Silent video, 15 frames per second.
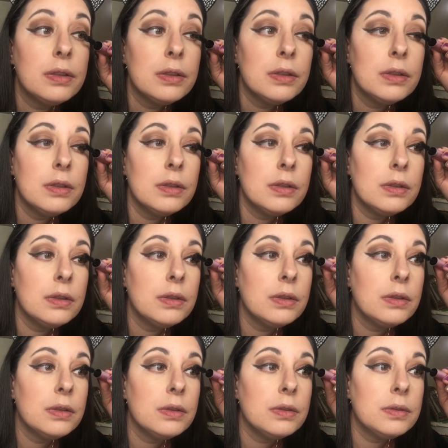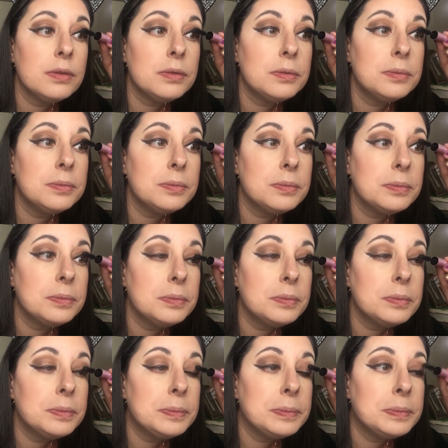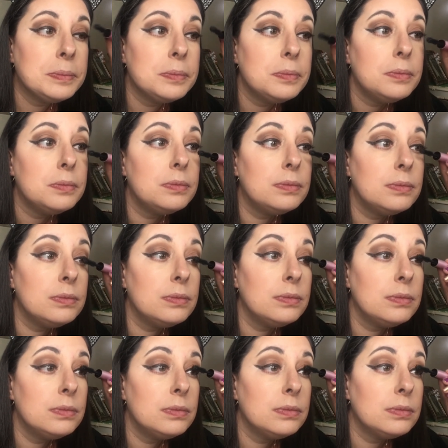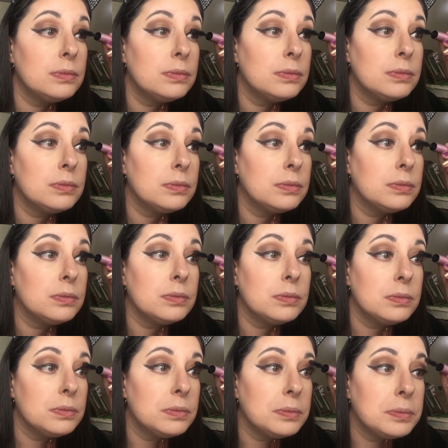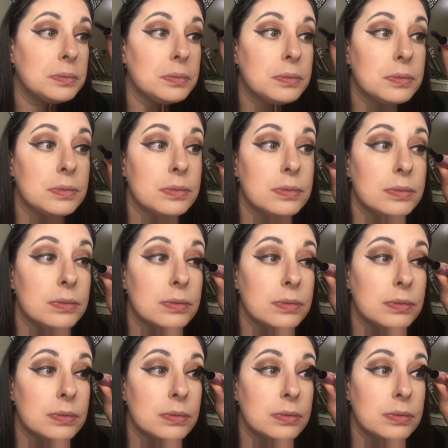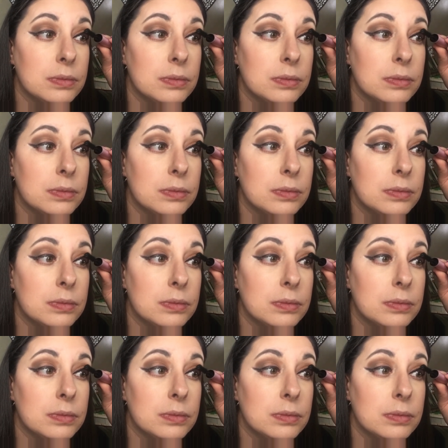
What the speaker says: (no one is talking)